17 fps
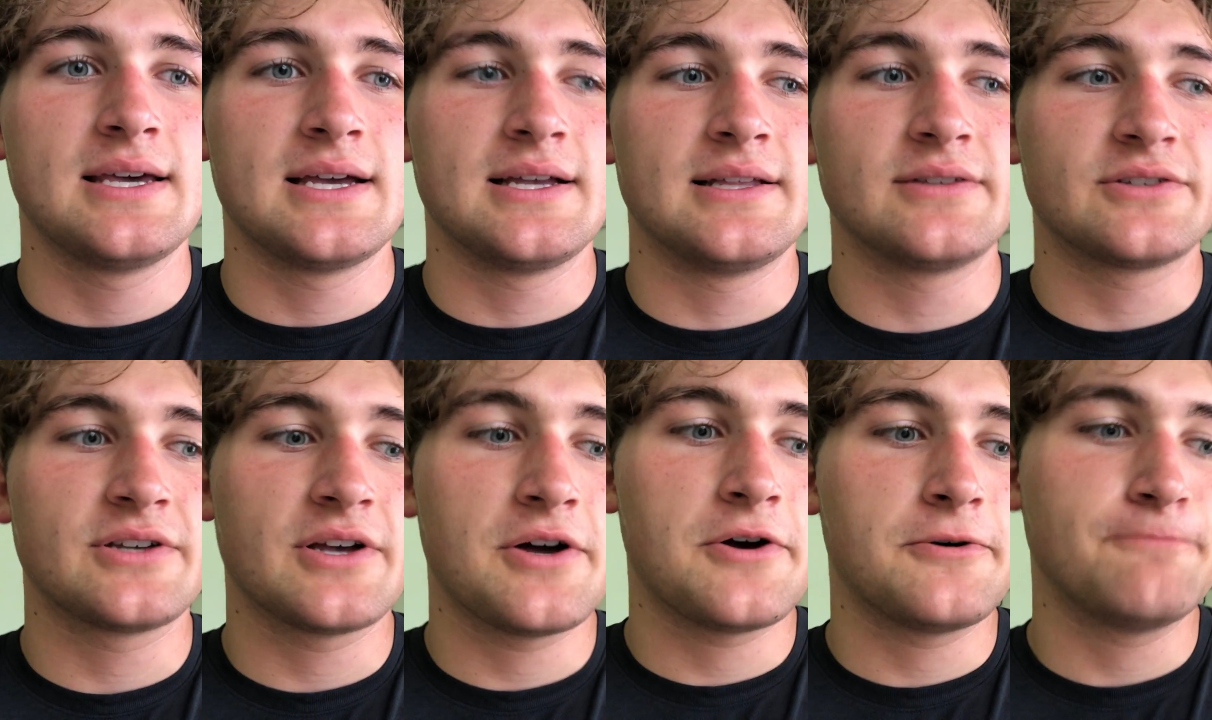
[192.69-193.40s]
And
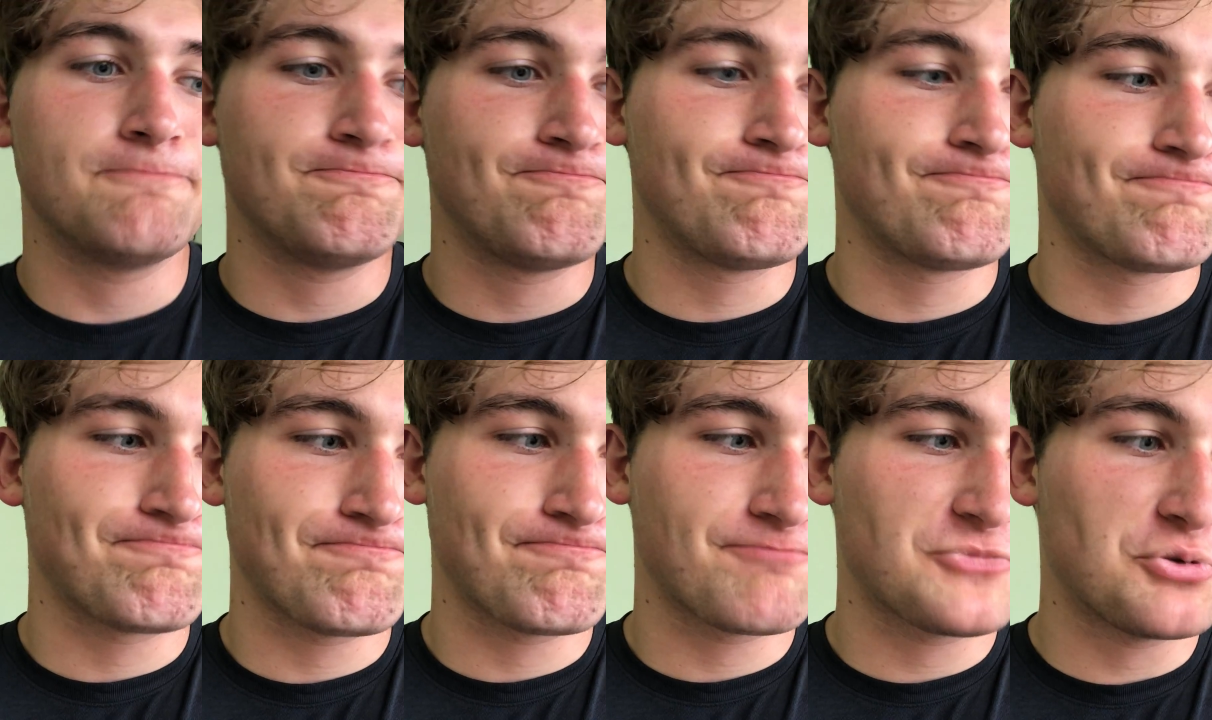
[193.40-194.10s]
so
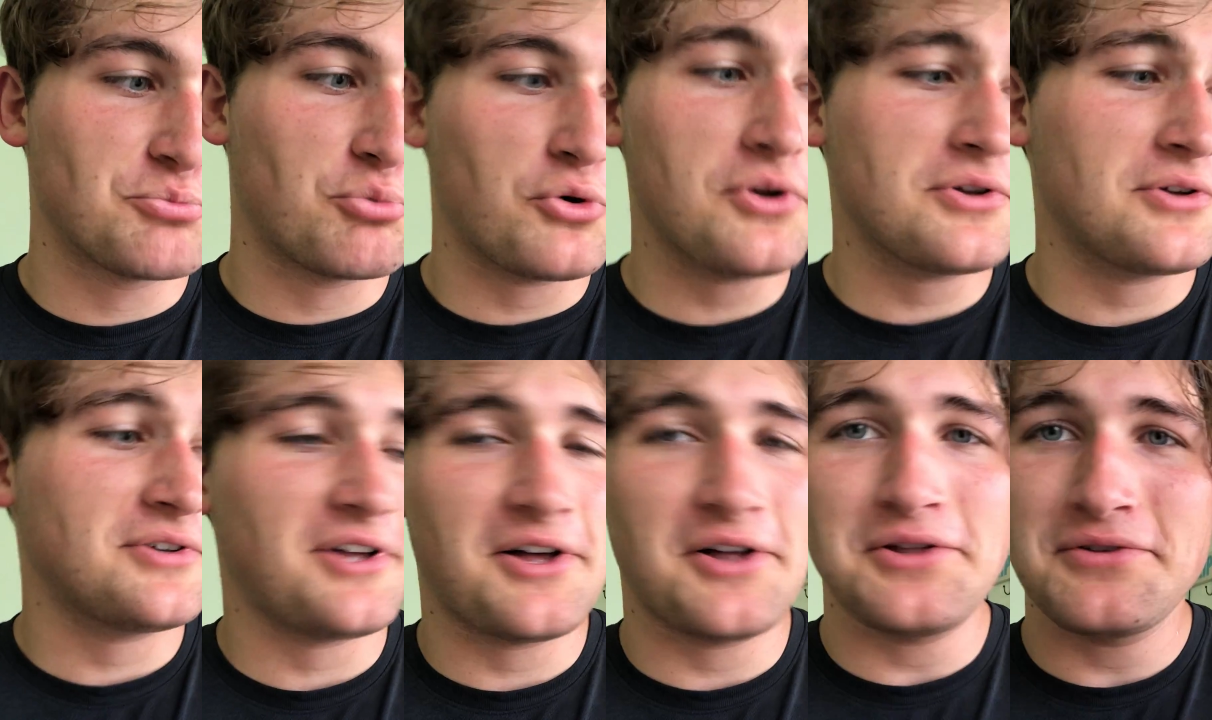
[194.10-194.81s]
to
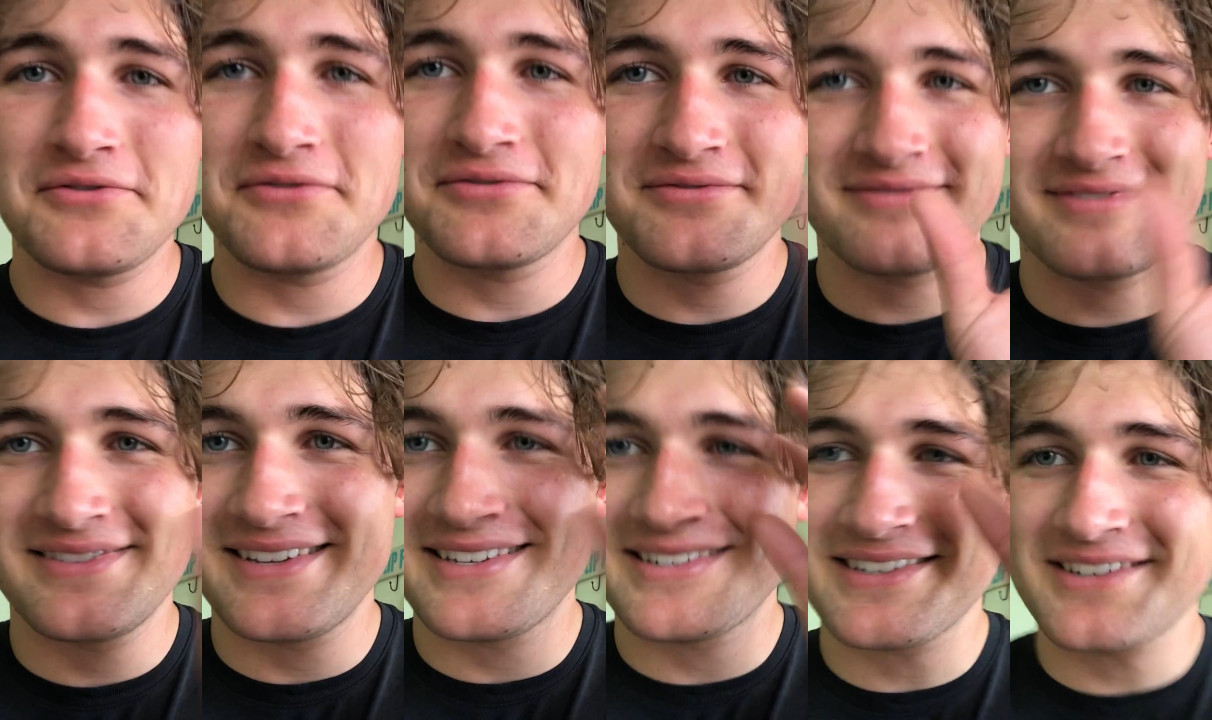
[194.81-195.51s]
boil all of
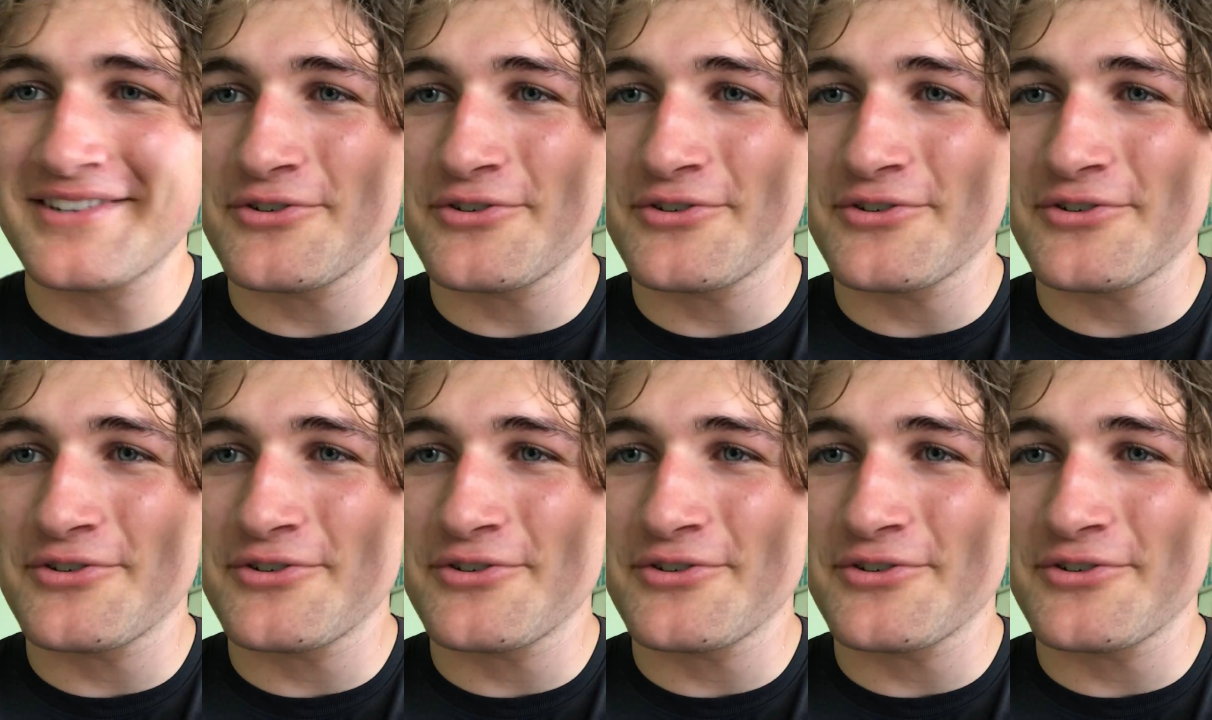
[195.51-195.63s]
these